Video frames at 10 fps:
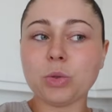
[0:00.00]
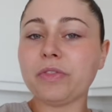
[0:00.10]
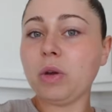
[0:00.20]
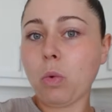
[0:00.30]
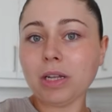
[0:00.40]
So
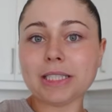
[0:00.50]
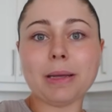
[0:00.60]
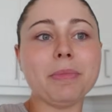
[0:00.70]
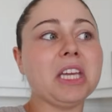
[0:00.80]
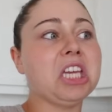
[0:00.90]
if he wants
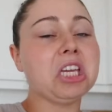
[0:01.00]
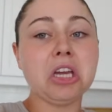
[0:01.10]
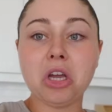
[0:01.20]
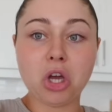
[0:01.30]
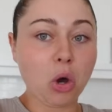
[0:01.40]
something, he
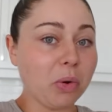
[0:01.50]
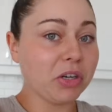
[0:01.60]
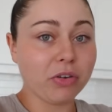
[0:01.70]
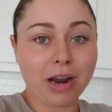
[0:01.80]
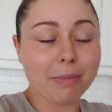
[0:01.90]
can go
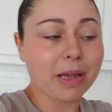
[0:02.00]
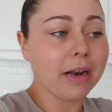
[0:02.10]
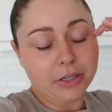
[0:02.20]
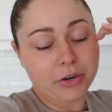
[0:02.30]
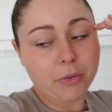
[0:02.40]
and grab
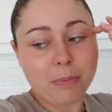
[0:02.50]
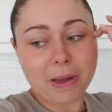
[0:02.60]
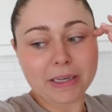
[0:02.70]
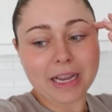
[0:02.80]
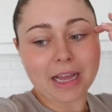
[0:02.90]
it, you know?
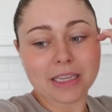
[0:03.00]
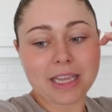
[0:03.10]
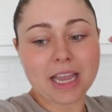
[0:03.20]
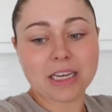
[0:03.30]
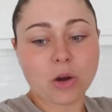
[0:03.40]
But yeah, he
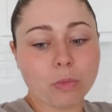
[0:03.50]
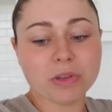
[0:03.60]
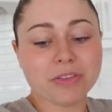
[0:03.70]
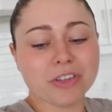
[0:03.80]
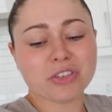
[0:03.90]
can't
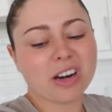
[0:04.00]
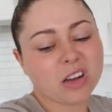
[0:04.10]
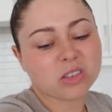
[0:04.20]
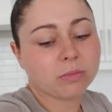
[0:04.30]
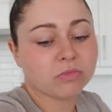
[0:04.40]
open the fridge right
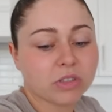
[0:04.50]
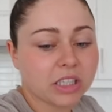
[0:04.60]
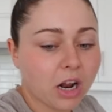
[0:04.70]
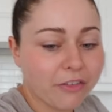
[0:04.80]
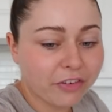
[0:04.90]
now, so I'm
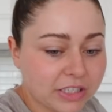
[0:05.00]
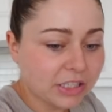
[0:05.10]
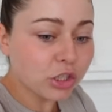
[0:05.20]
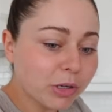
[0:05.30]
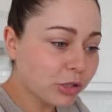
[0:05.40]
really not
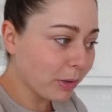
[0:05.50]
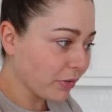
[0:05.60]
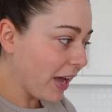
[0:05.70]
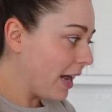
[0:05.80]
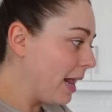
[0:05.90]
fussing too much
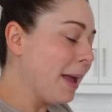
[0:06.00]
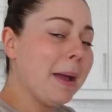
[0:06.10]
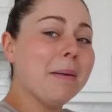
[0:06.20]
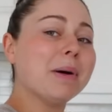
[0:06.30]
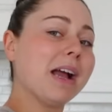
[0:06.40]
about that.
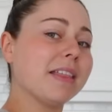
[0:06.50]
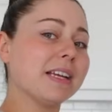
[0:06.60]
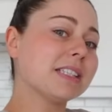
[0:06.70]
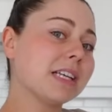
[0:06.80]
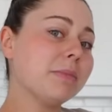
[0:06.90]
But yeah, I
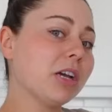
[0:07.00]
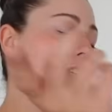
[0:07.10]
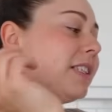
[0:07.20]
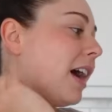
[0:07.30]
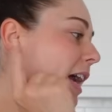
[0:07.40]
think it's gonna be a
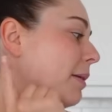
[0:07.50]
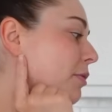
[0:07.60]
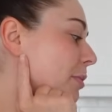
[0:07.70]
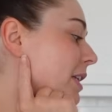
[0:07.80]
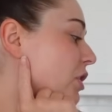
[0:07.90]
good time
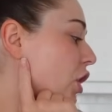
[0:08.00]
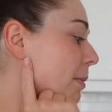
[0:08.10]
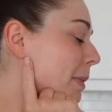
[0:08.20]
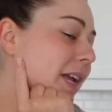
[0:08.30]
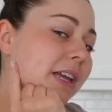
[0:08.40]
for me to
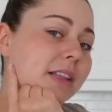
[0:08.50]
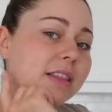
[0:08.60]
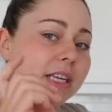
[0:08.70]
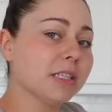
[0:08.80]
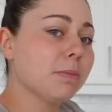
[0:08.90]
start
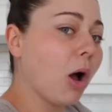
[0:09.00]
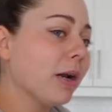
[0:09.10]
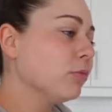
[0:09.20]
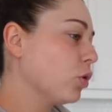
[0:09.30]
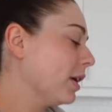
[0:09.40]
making this
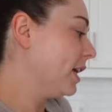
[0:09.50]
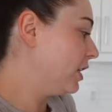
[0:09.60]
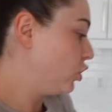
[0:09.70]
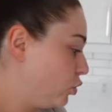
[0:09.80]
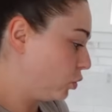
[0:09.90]
bottom drawer
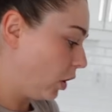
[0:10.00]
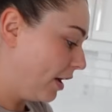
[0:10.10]
his drawer.